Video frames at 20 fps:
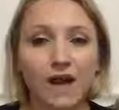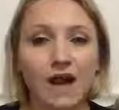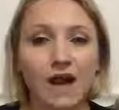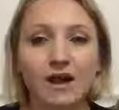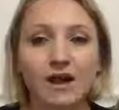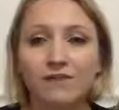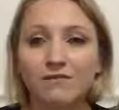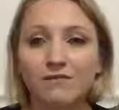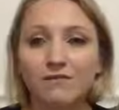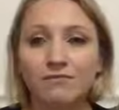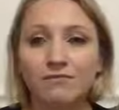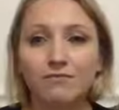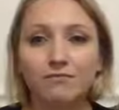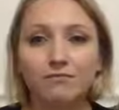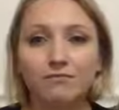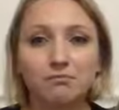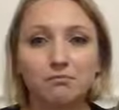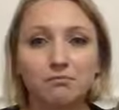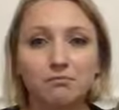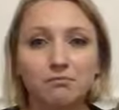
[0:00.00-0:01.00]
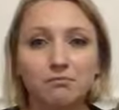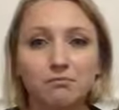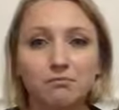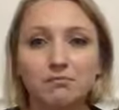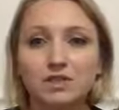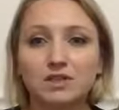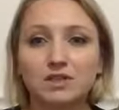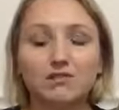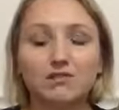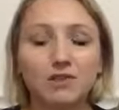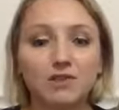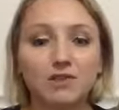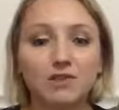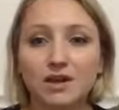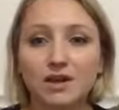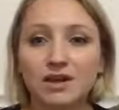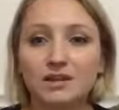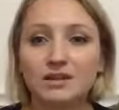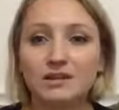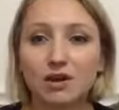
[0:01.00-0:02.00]
5 different
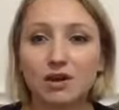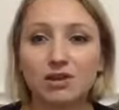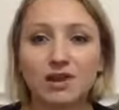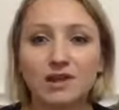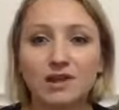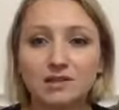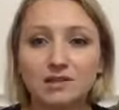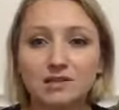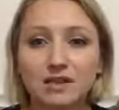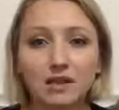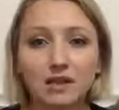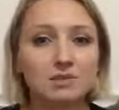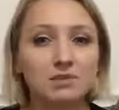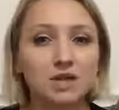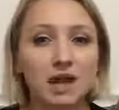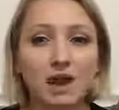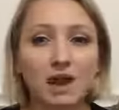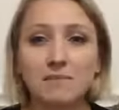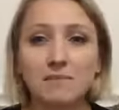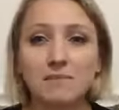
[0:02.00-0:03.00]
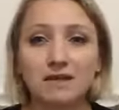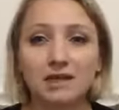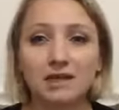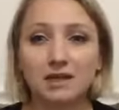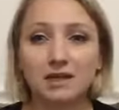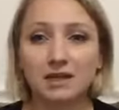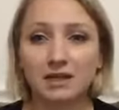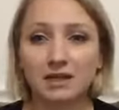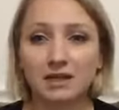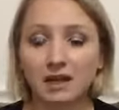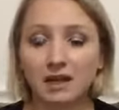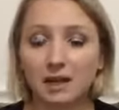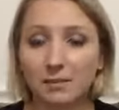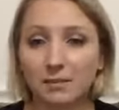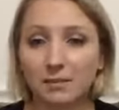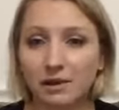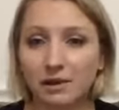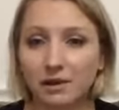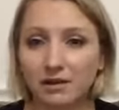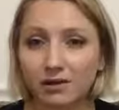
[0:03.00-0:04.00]
things all at the same time and
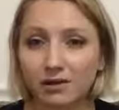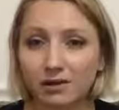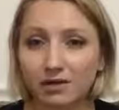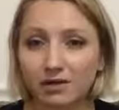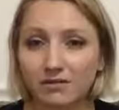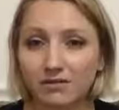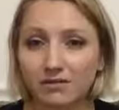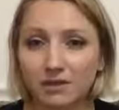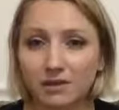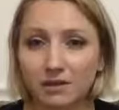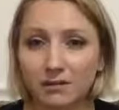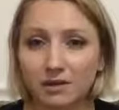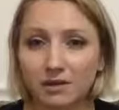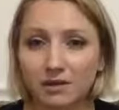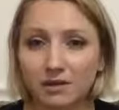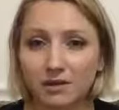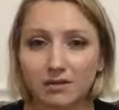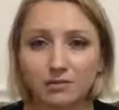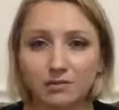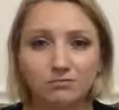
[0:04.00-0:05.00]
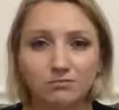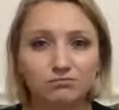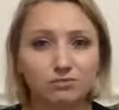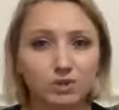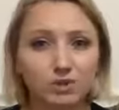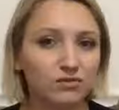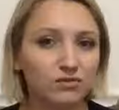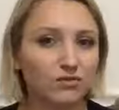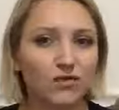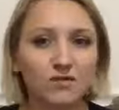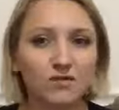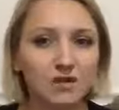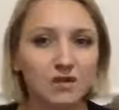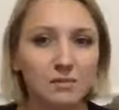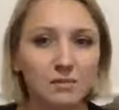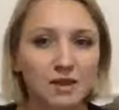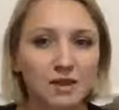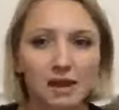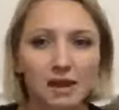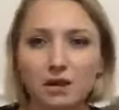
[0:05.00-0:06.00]
kick butt in all of them, lose
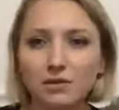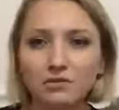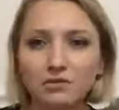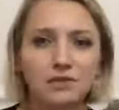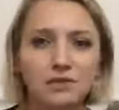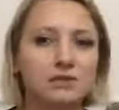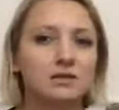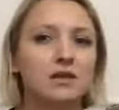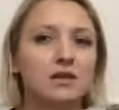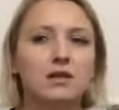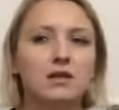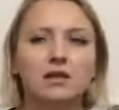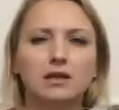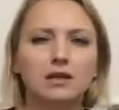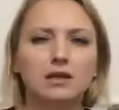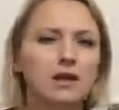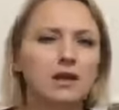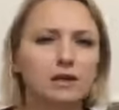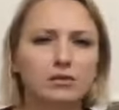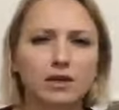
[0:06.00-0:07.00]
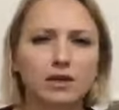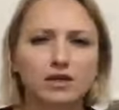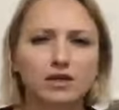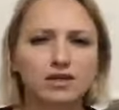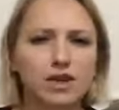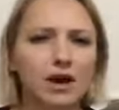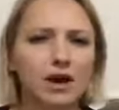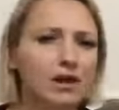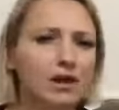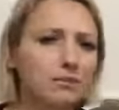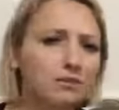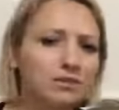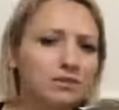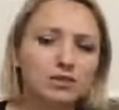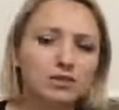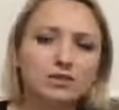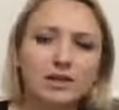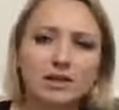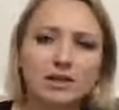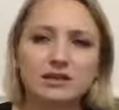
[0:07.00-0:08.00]
50 pounds, get a great job, and
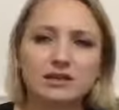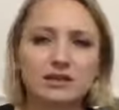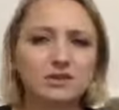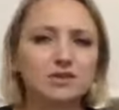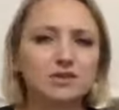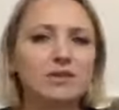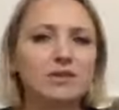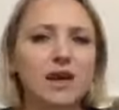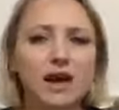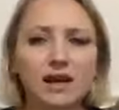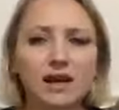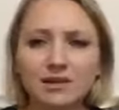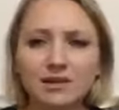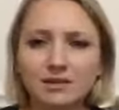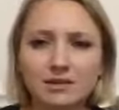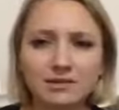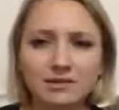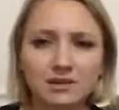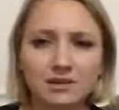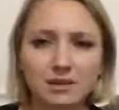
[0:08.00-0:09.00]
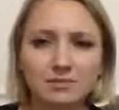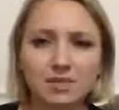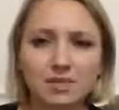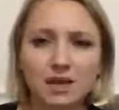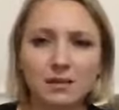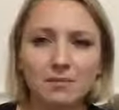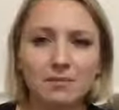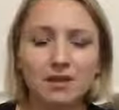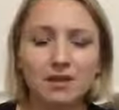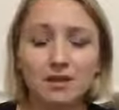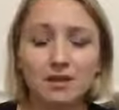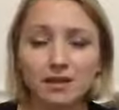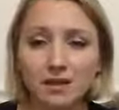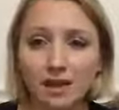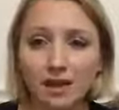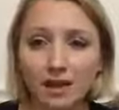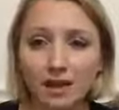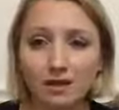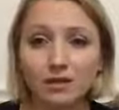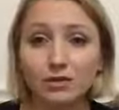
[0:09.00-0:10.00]
do this and do that at the same time.
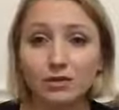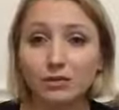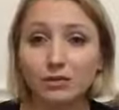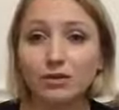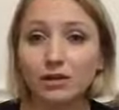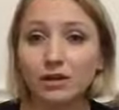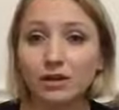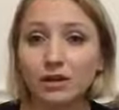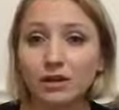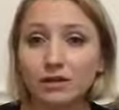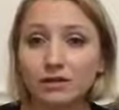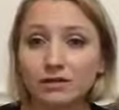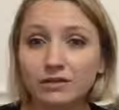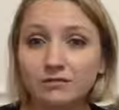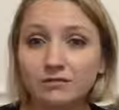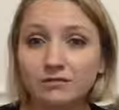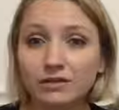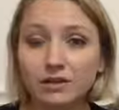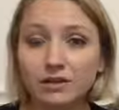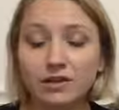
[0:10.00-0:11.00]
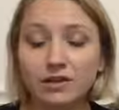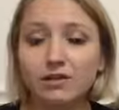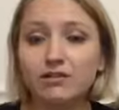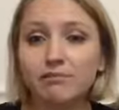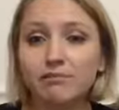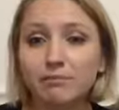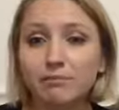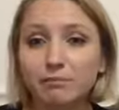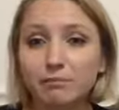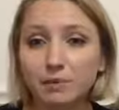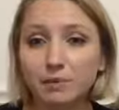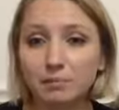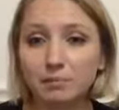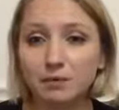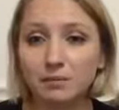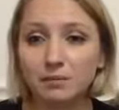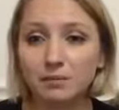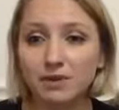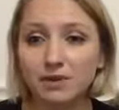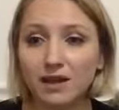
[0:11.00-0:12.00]
Yeah, you could. And there have been
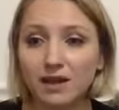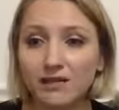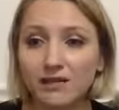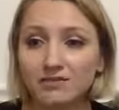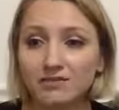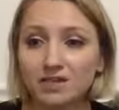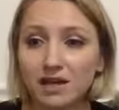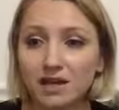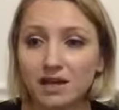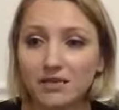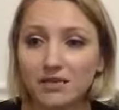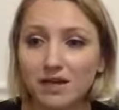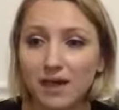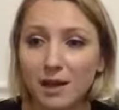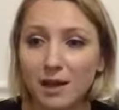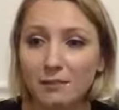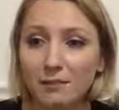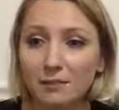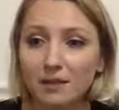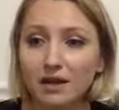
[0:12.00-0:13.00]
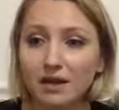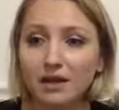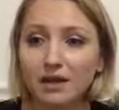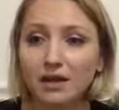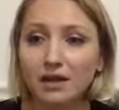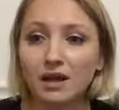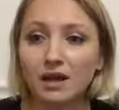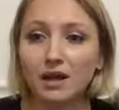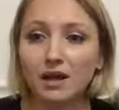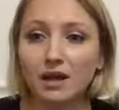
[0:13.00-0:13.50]
people that have done that, but